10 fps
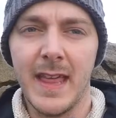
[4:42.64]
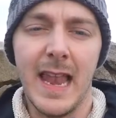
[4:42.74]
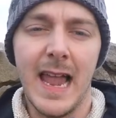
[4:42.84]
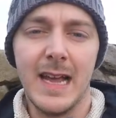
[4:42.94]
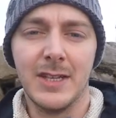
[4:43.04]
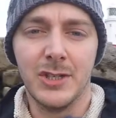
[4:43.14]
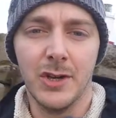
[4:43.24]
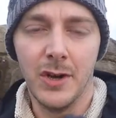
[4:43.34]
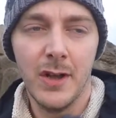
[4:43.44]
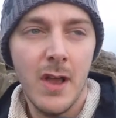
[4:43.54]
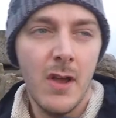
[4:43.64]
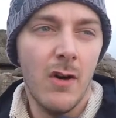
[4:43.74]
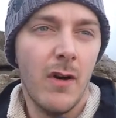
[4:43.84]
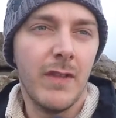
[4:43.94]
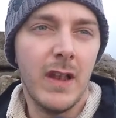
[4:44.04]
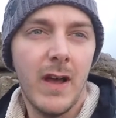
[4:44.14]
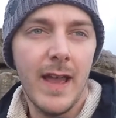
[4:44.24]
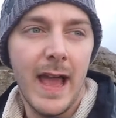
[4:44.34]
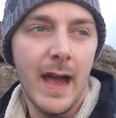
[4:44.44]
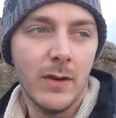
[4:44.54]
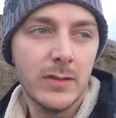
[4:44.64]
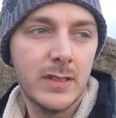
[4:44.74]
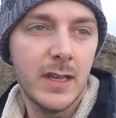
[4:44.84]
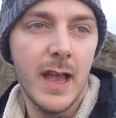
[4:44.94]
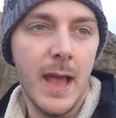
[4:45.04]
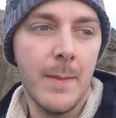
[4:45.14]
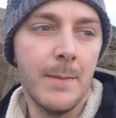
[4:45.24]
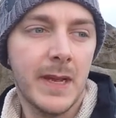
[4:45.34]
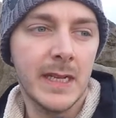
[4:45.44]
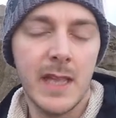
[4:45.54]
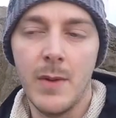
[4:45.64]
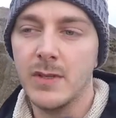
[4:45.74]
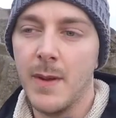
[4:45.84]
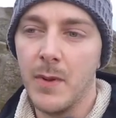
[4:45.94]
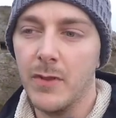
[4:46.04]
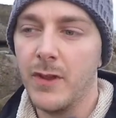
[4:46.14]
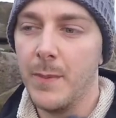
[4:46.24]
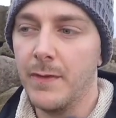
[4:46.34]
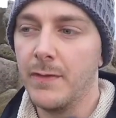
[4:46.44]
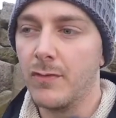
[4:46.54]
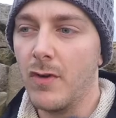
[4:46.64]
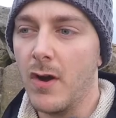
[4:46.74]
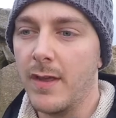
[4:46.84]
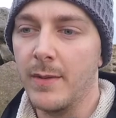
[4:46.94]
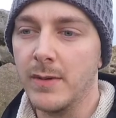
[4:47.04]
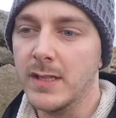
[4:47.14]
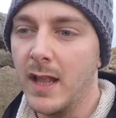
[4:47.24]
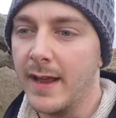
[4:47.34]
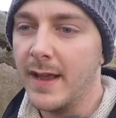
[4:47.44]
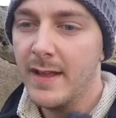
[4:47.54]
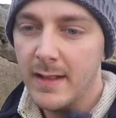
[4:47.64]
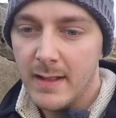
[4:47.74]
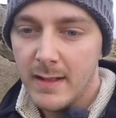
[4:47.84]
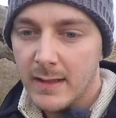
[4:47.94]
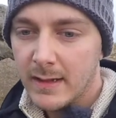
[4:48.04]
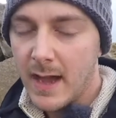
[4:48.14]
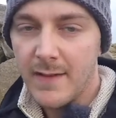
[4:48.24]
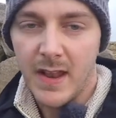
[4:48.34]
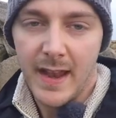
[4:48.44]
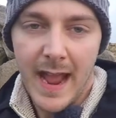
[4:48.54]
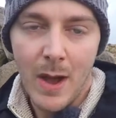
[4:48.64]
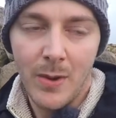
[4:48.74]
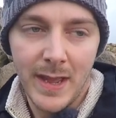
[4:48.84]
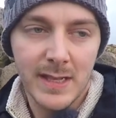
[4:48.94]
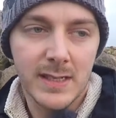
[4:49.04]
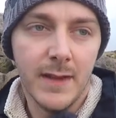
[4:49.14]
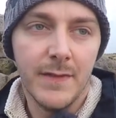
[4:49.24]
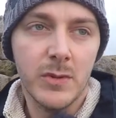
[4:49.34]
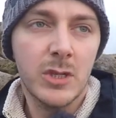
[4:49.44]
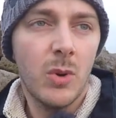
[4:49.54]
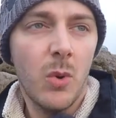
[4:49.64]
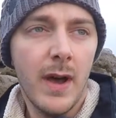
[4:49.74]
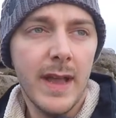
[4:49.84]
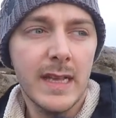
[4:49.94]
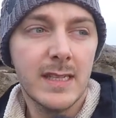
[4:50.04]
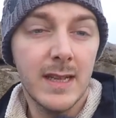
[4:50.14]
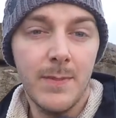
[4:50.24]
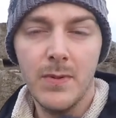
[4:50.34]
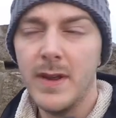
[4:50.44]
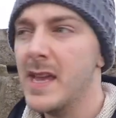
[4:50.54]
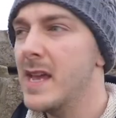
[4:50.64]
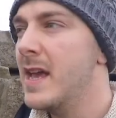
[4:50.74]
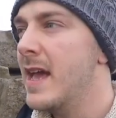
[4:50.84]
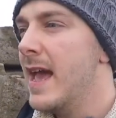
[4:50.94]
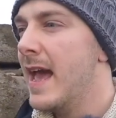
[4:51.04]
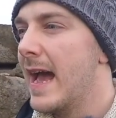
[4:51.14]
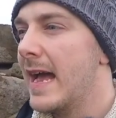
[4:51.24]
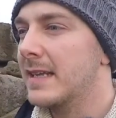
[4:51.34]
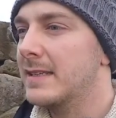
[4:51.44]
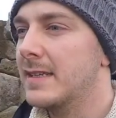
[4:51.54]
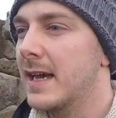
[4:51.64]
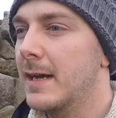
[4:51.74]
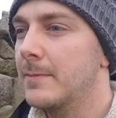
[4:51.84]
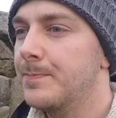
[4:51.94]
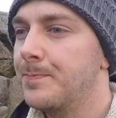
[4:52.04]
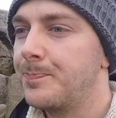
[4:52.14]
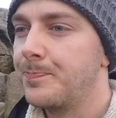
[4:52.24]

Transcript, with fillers: that last shot of the lighthouse um, because I was up on top of a rock that was like covered in algae and stuff it was quite slippery and um,